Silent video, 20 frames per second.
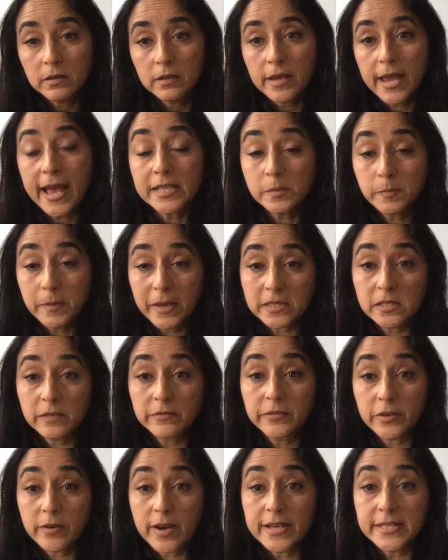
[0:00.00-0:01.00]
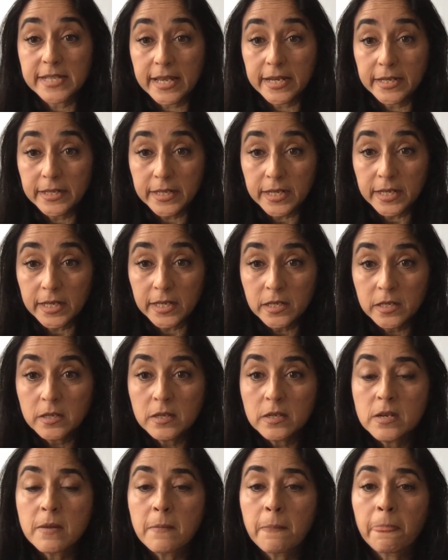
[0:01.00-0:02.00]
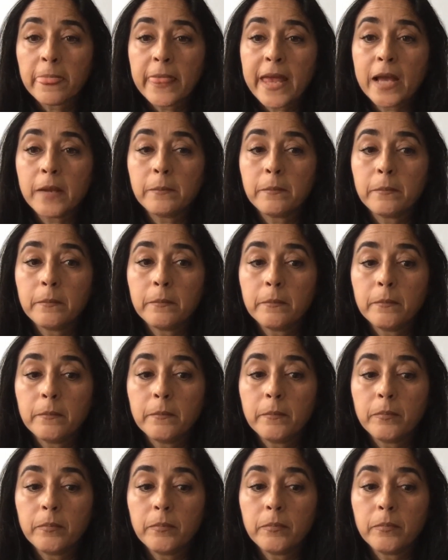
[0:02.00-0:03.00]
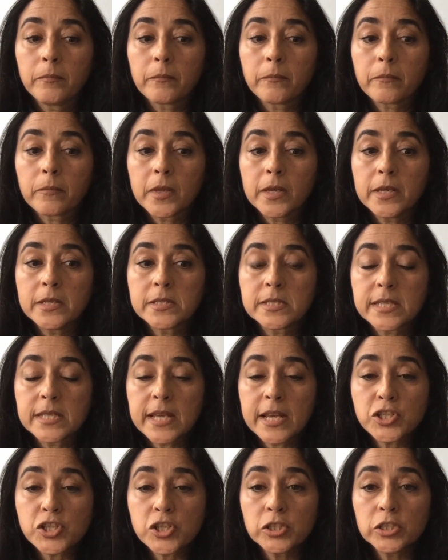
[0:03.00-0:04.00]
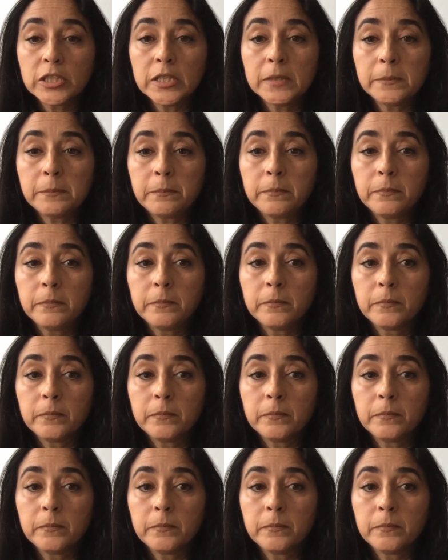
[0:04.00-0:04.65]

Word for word: aspects of their identity that essentially